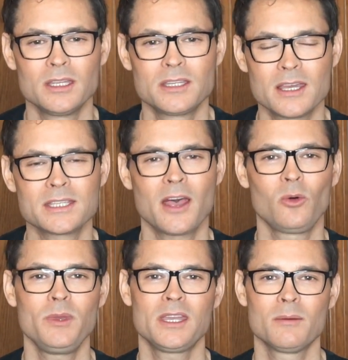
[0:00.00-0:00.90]
It does
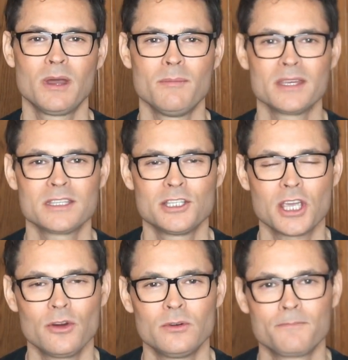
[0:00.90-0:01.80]
help me get my message
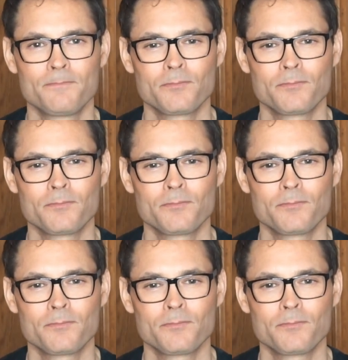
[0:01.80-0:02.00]
out.